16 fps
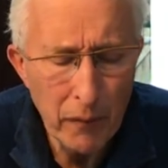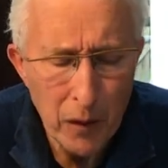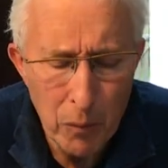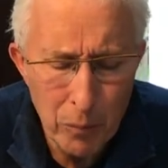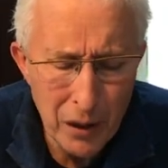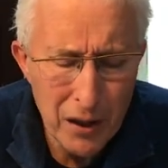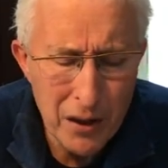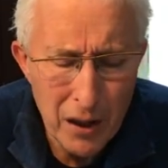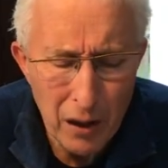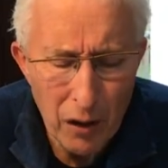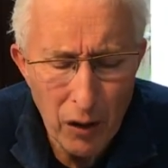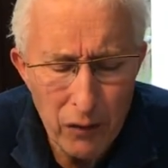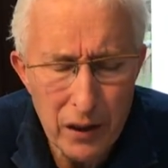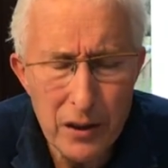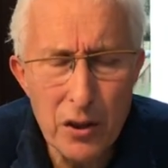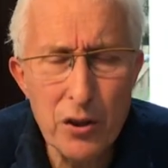But isn't it
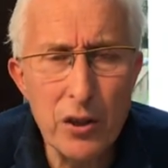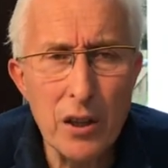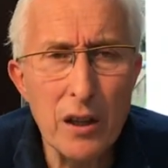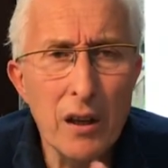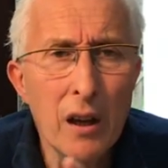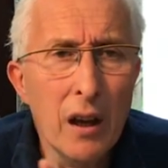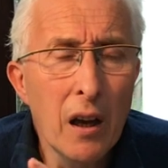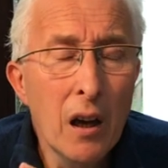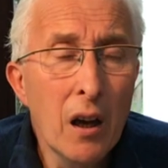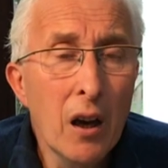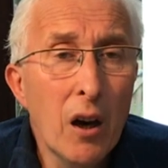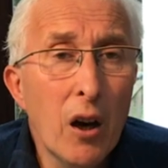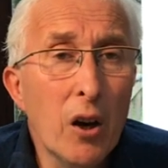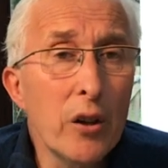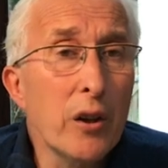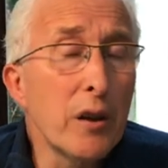lovely to see
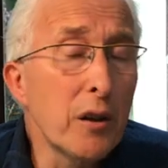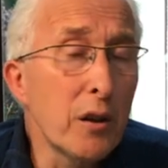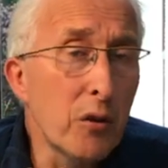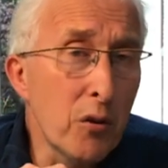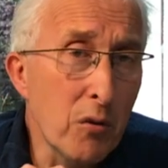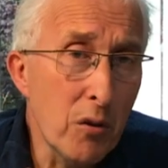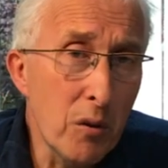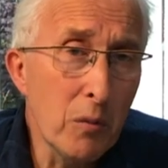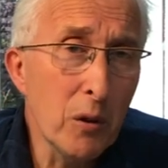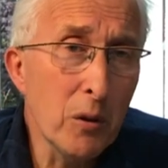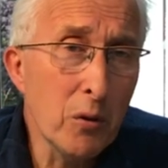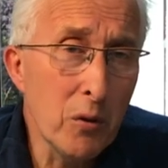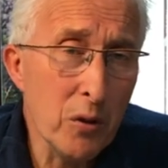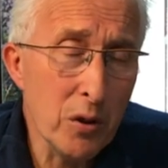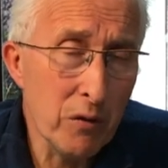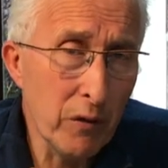how in the normal
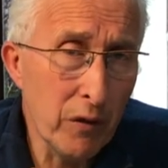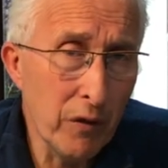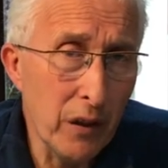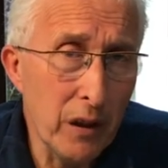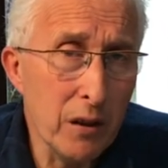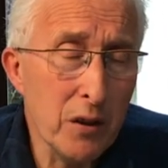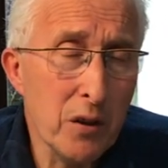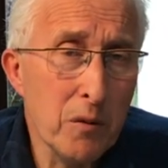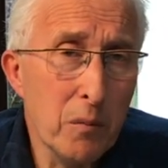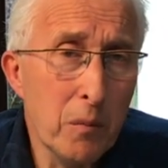course of events,